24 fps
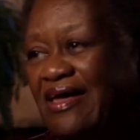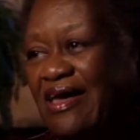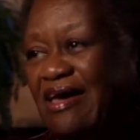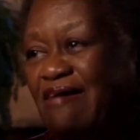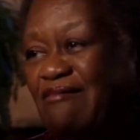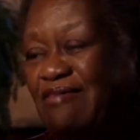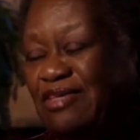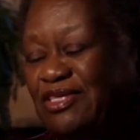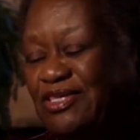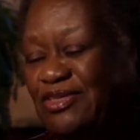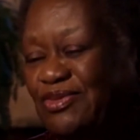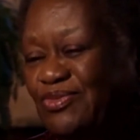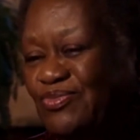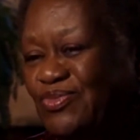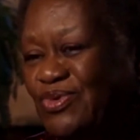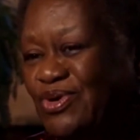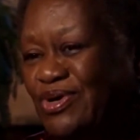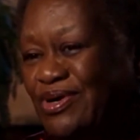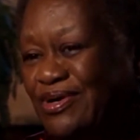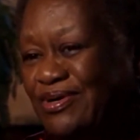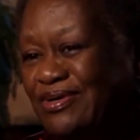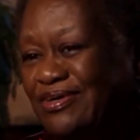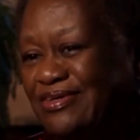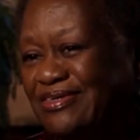It was the
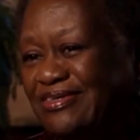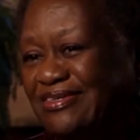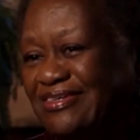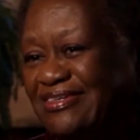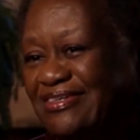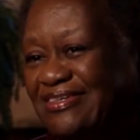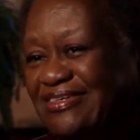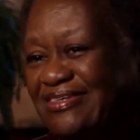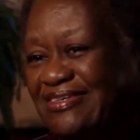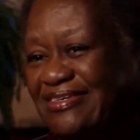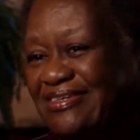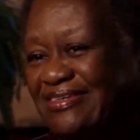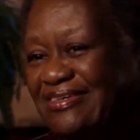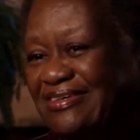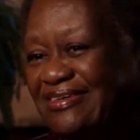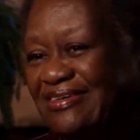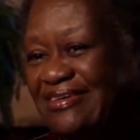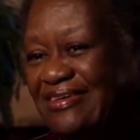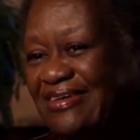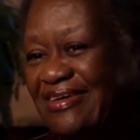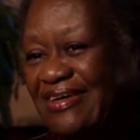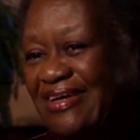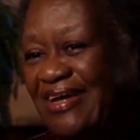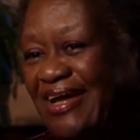words,
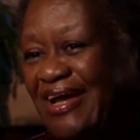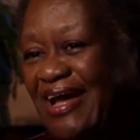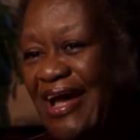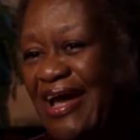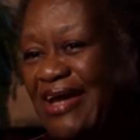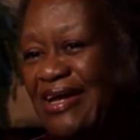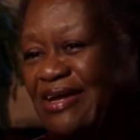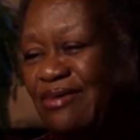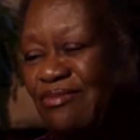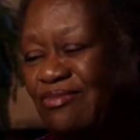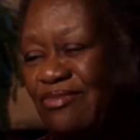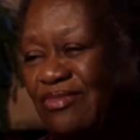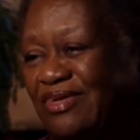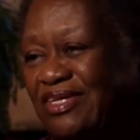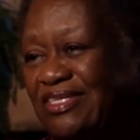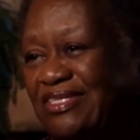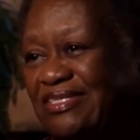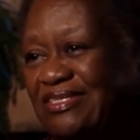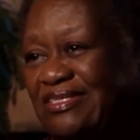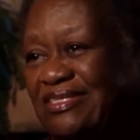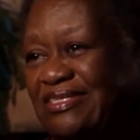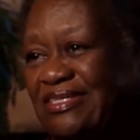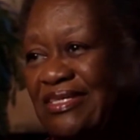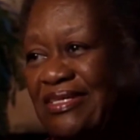and it
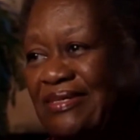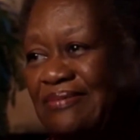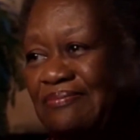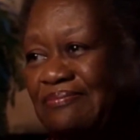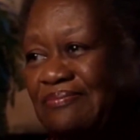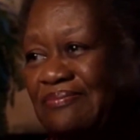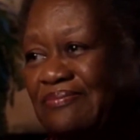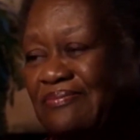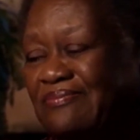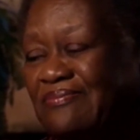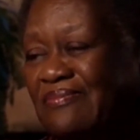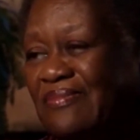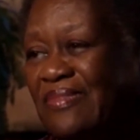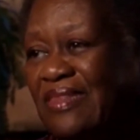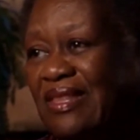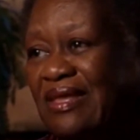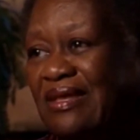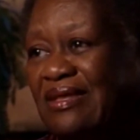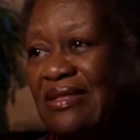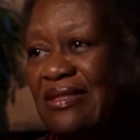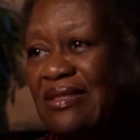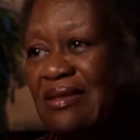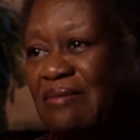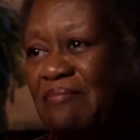was the
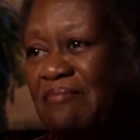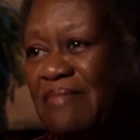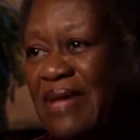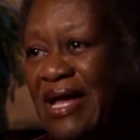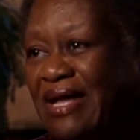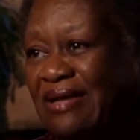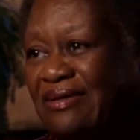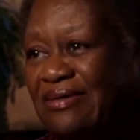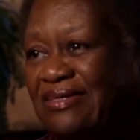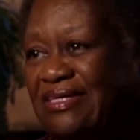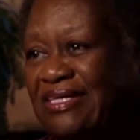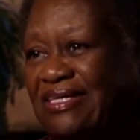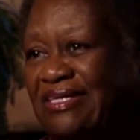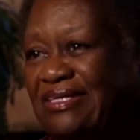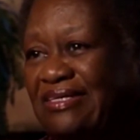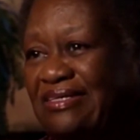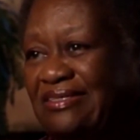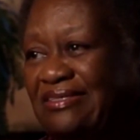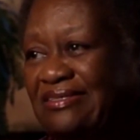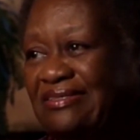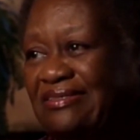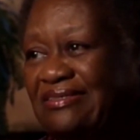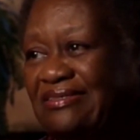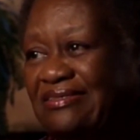
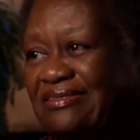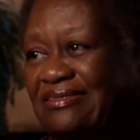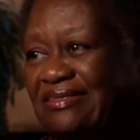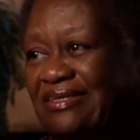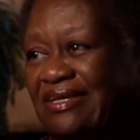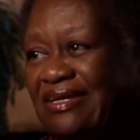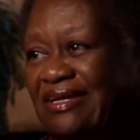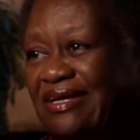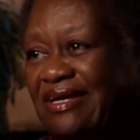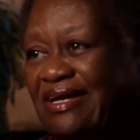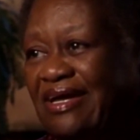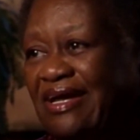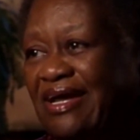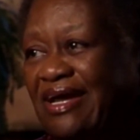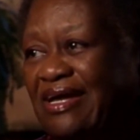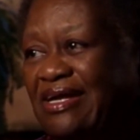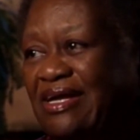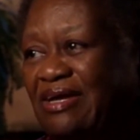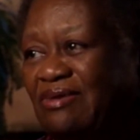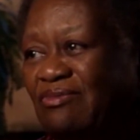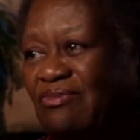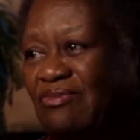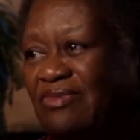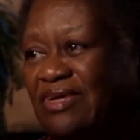melody,
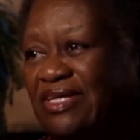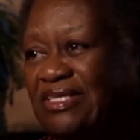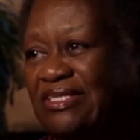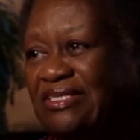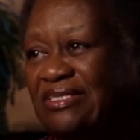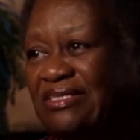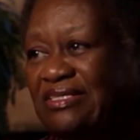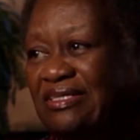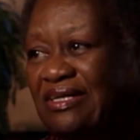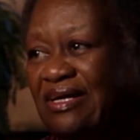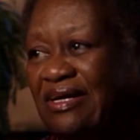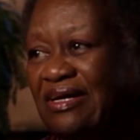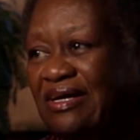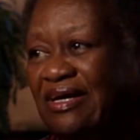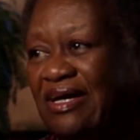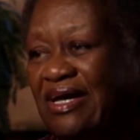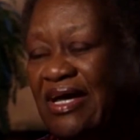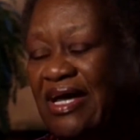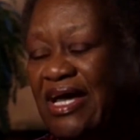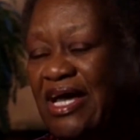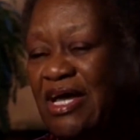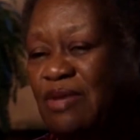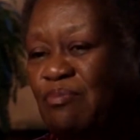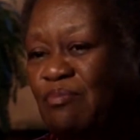and it was,
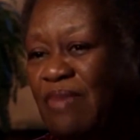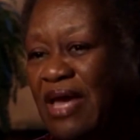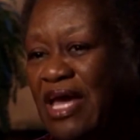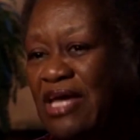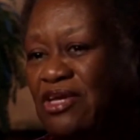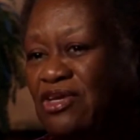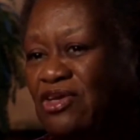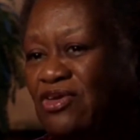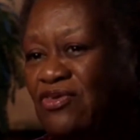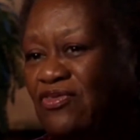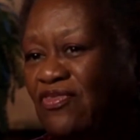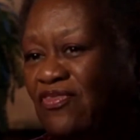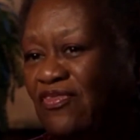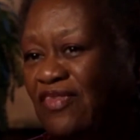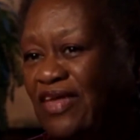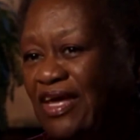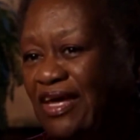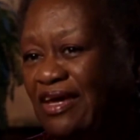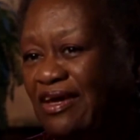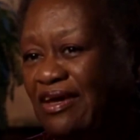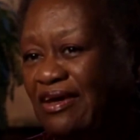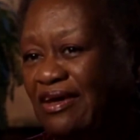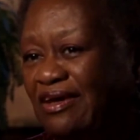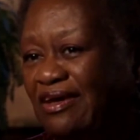it made you
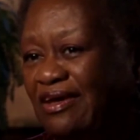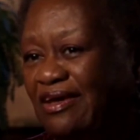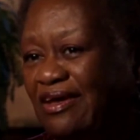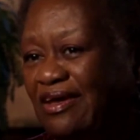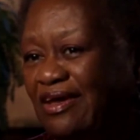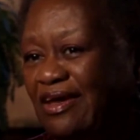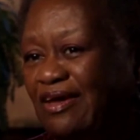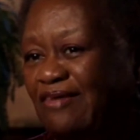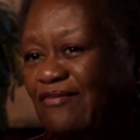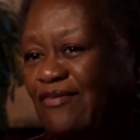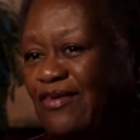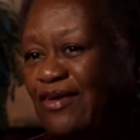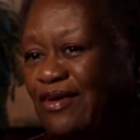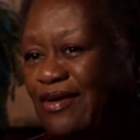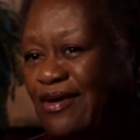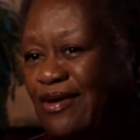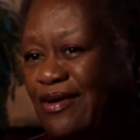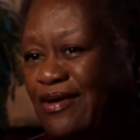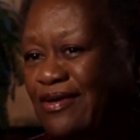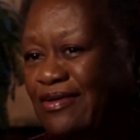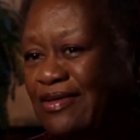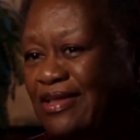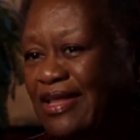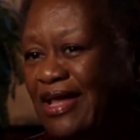think. If you
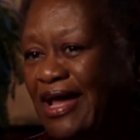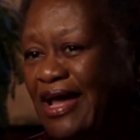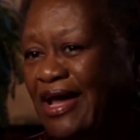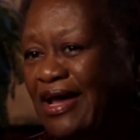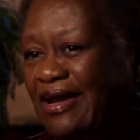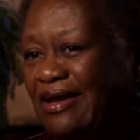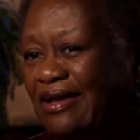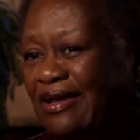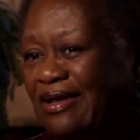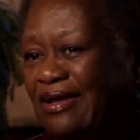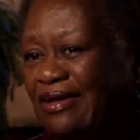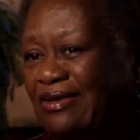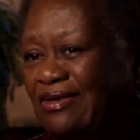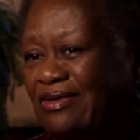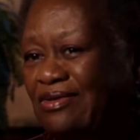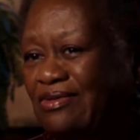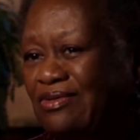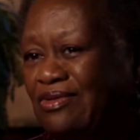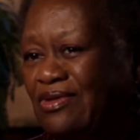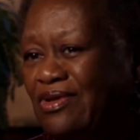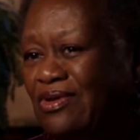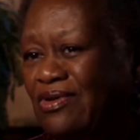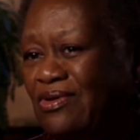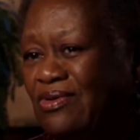heard that and
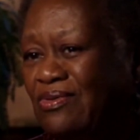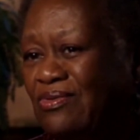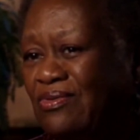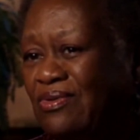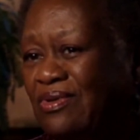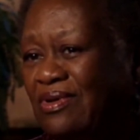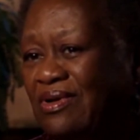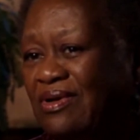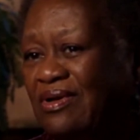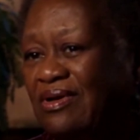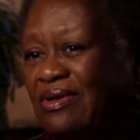you know